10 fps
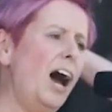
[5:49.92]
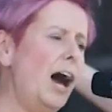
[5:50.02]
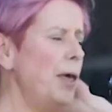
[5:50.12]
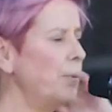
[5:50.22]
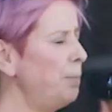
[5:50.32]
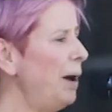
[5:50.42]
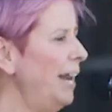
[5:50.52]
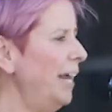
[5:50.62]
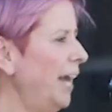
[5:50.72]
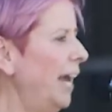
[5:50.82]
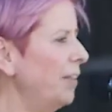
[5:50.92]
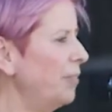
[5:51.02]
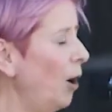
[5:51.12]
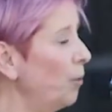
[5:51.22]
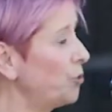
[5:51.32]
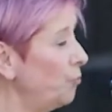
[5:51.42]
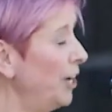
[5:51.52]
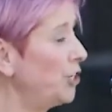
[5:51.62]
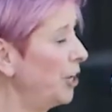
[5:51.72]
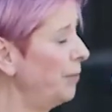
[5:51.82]
and they were panicking that I was
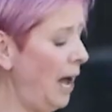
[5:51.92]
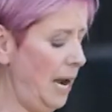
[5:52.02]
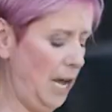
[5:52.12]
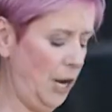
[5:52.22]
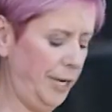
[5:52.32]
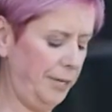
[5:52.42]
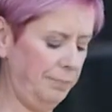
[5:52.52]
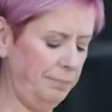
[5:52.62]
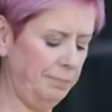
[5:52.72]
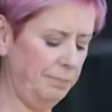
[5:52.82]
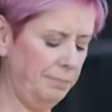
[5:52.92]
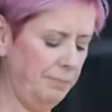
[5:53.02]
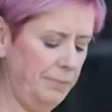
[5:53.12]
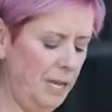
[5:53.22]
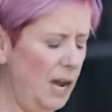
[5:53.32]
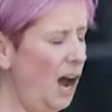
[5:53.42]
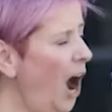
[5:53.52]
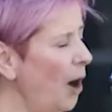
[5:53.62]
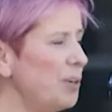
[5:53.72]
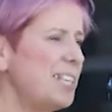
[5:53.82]
reaching that line.
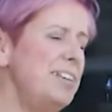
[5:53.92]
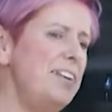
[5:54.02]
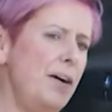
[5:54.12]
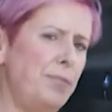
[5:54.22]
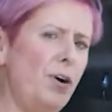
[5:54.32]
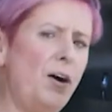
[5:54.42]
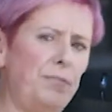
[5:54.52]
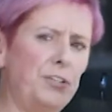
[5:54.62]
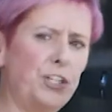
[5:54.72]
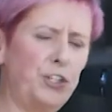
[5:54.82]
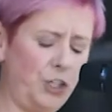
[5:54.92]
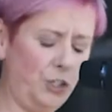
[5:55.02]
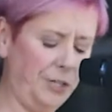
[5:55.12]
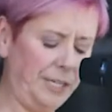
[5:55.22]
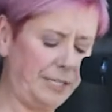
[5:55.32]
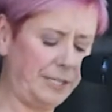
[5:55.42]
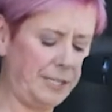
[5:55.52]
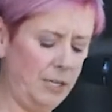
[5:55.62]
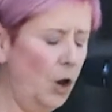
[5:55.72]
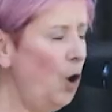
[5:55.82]
I was never offered a
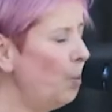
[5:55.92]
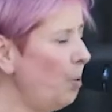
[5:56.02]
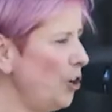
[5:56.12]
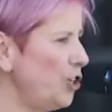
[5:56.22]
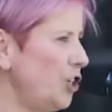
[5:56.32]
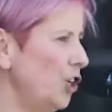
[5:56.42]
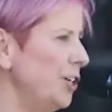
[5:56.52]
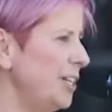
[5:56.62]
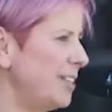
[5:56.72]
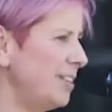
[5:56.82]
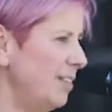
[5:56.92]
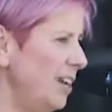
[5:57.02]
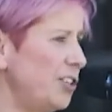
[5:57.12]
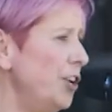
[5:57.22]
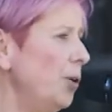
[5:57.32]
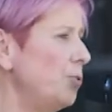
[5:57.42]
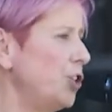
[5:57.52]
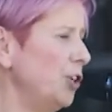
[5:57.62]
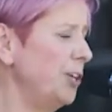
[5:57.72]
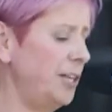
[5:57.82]
choice. One choice is no
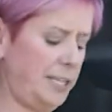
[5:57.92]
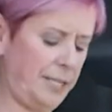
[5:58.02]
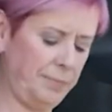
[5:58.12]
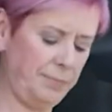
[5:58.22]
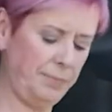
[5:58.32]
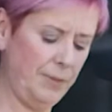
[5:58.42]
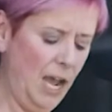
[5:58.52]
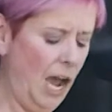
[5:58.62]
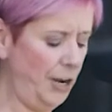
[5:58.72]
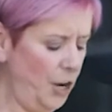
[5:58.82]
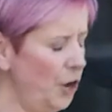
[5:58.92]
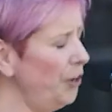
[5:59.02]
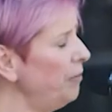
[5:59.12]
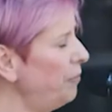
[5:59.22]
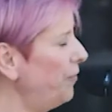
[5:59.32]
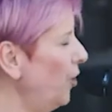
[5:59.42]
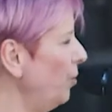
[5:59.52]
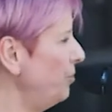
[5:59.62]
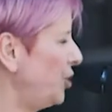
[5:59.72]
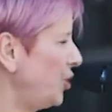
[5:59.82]
choice. An
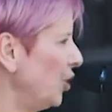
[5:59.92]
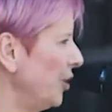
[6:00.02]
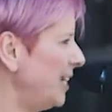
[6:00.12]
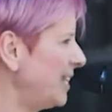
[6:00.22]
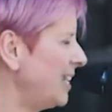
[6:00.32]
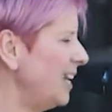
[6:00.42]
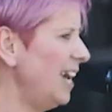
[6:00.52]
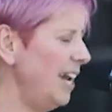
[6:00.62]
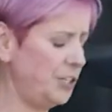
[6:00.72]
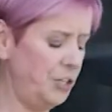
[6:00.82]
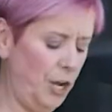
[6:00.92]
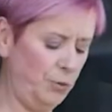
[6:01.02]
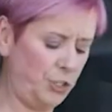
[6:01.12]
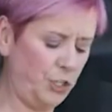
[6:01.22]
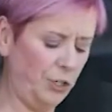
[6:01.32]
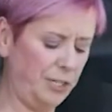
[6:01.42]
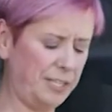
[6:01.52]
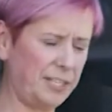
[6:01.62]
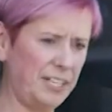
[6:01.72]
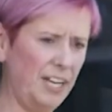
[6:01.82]
uninformed choice is no
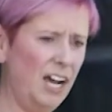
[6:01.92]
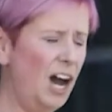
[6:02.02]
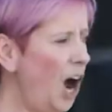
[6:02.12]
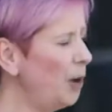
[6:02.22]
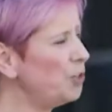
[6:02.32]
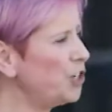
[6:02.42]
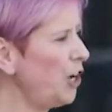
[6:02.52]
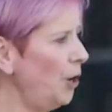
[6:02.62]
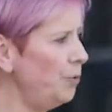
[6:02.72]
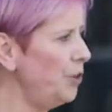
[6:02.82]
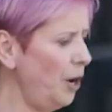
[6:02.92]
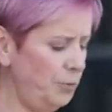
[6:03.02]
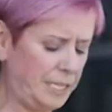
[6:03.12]
choice. I was shown no